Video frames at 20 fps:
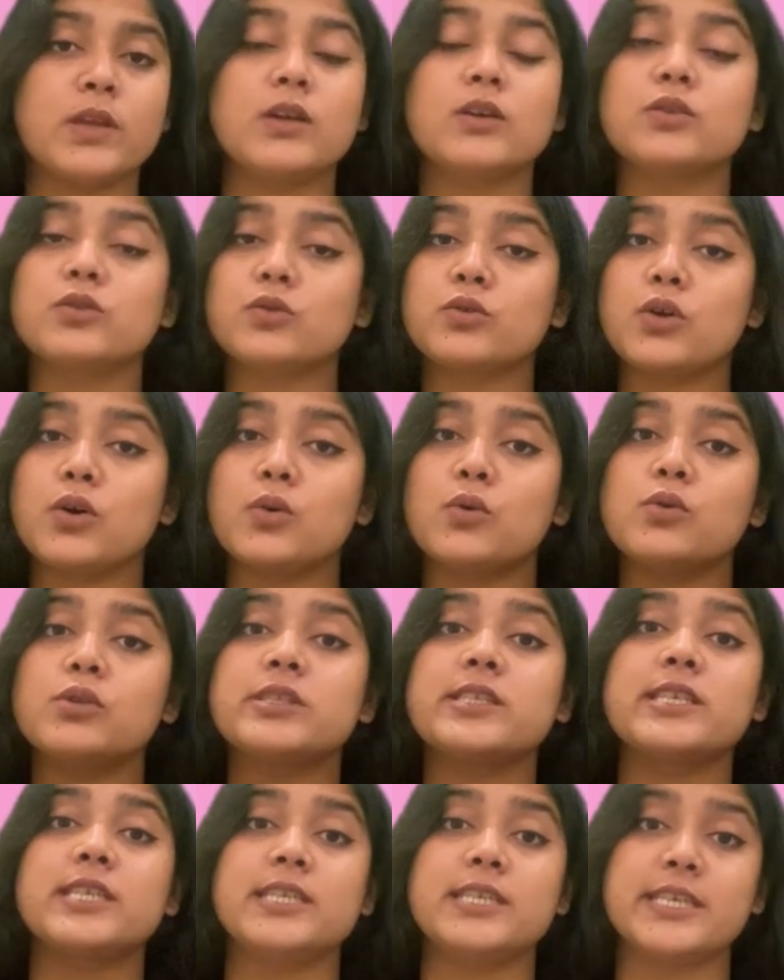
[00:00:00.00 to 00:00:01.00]
So the whole
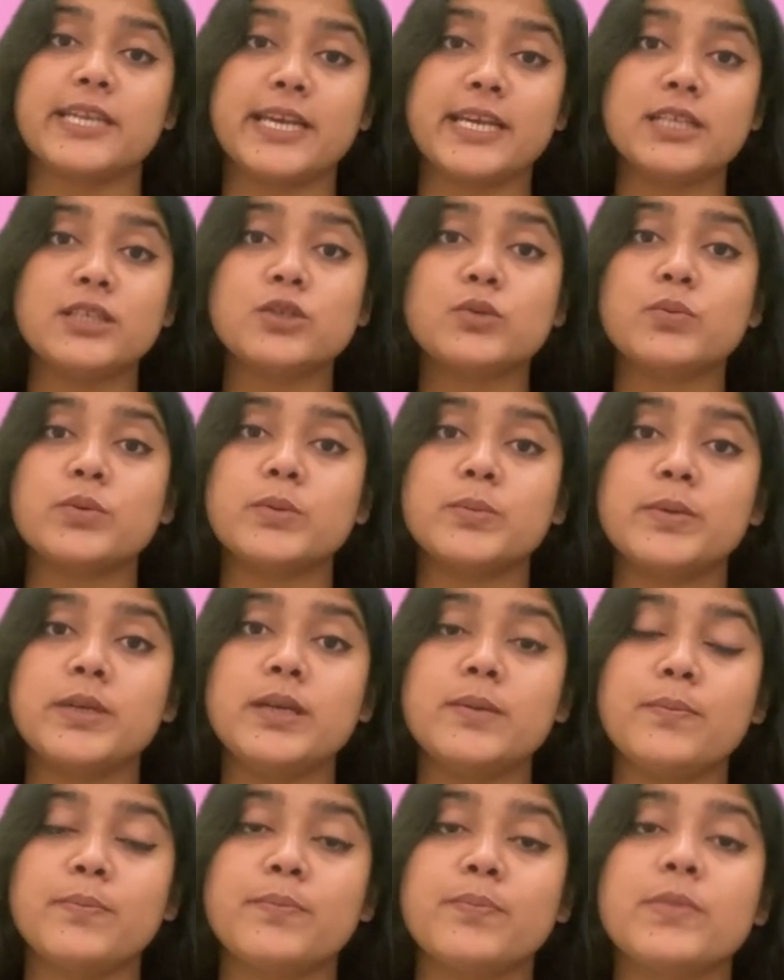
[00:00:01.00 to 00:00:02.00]
sentence will be
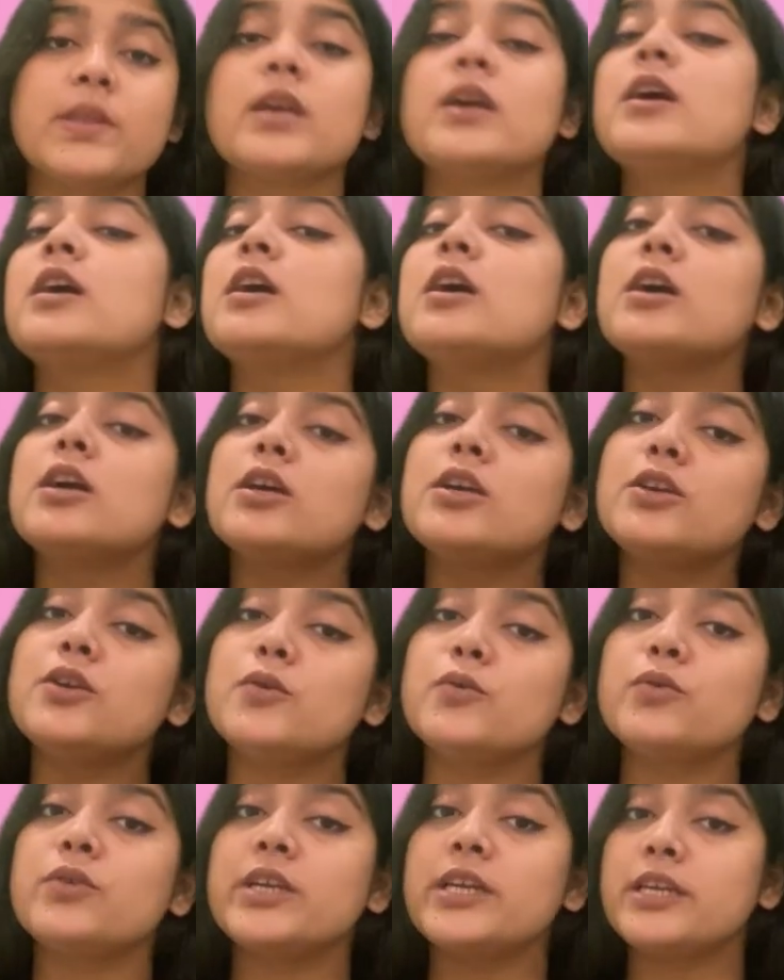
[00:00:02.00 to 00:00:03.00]

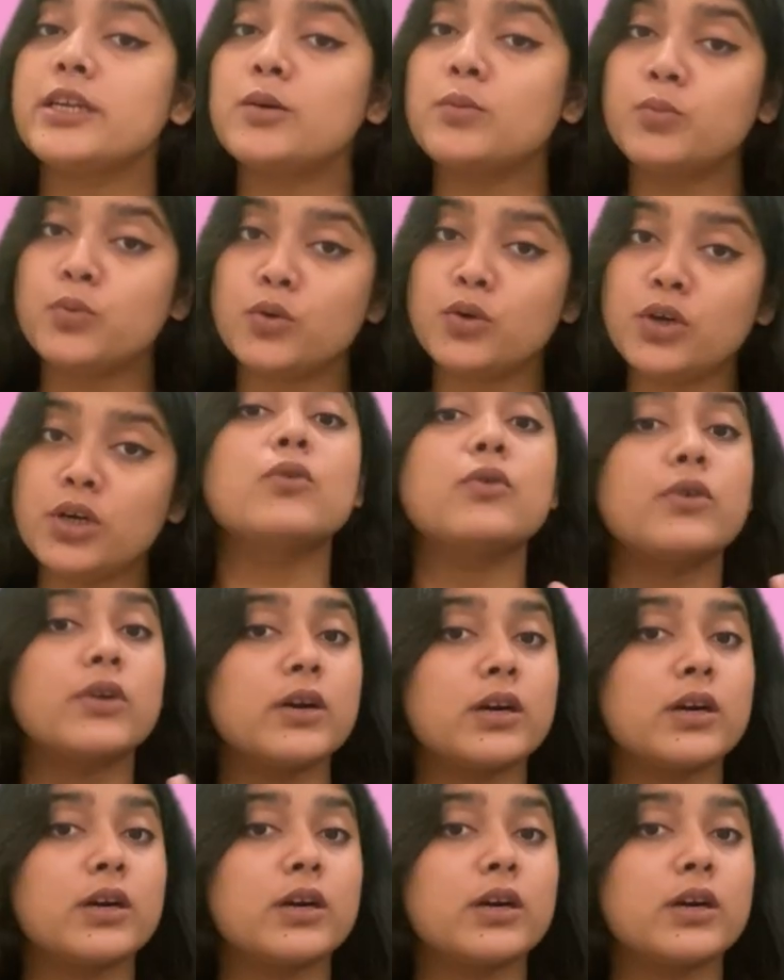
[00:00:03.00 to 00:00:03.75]
you read a book.